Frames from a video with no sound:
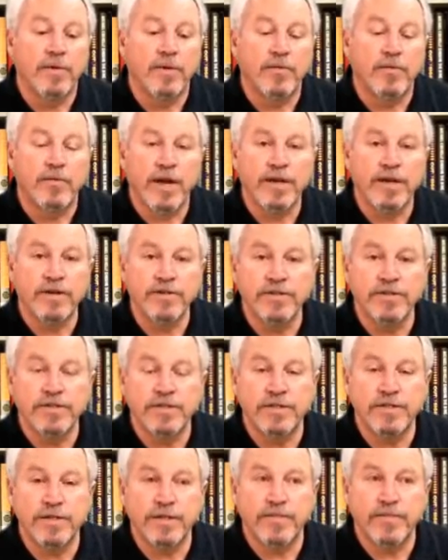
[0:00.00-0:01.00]
But
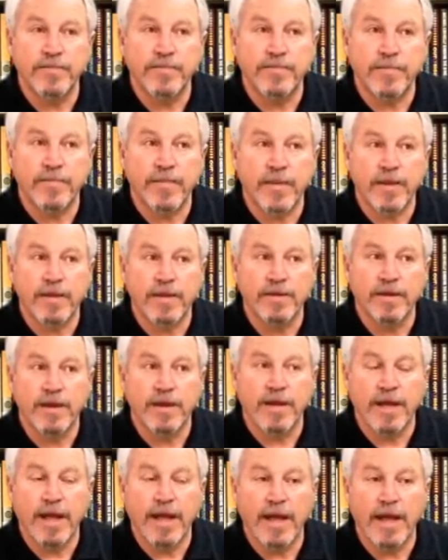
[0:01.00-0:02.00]
writers
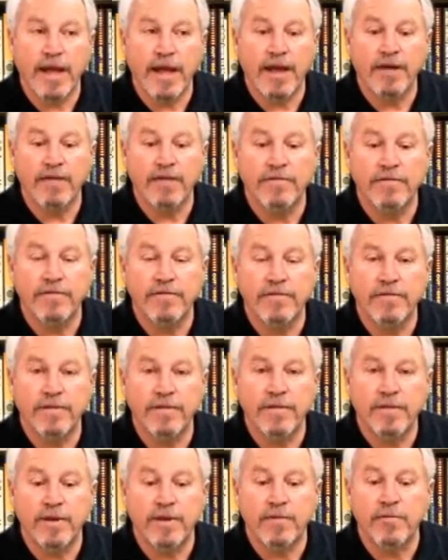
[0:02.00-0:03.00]
have
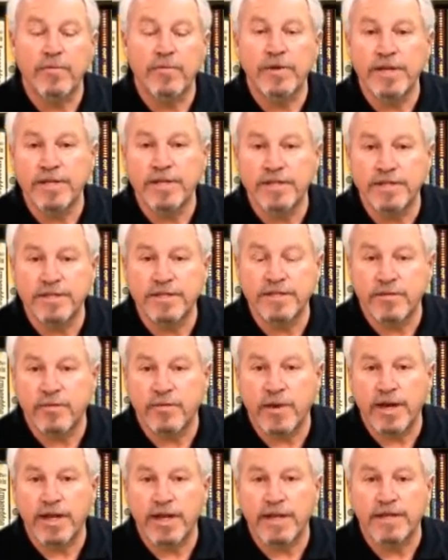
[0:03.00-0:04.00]
a reason to
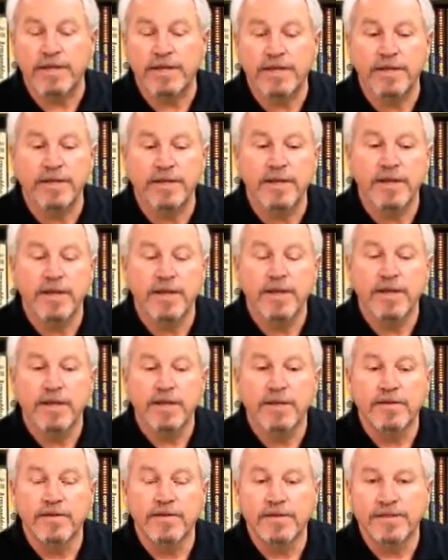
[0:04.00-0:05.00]
write.
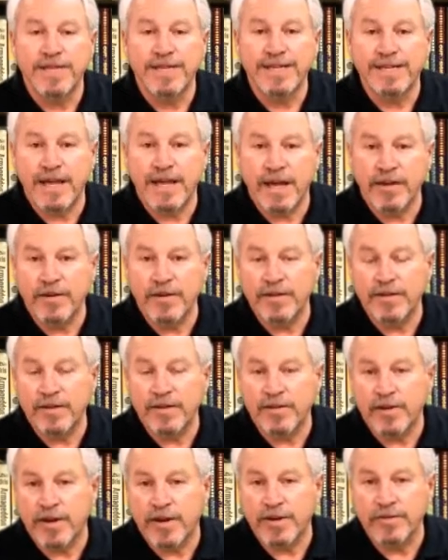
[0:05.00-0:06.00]
Dig down in
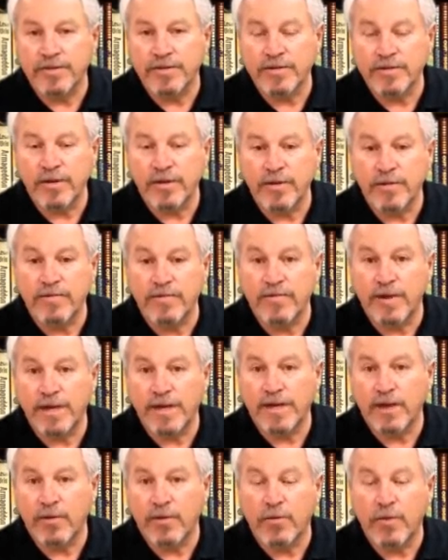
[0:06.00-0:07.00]
your heart and soul and
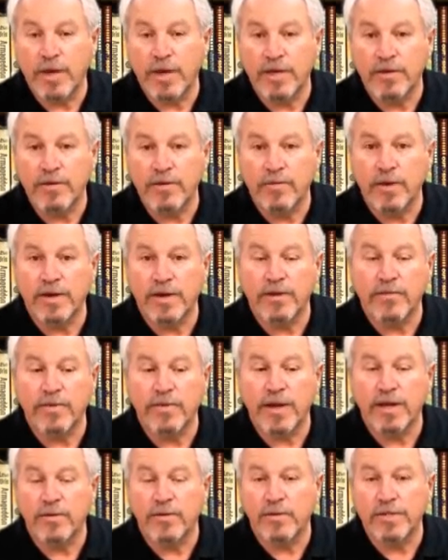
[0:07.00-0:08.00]
find out what you want to
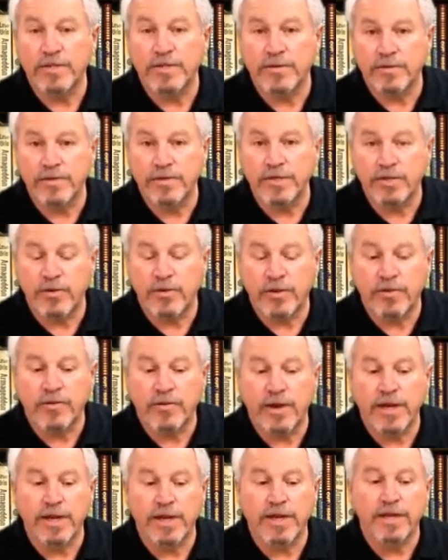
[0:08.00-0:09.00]
write, what you enjoy
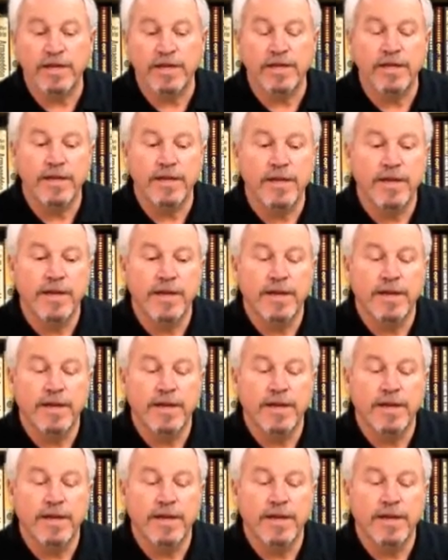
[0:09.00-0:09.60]
writing.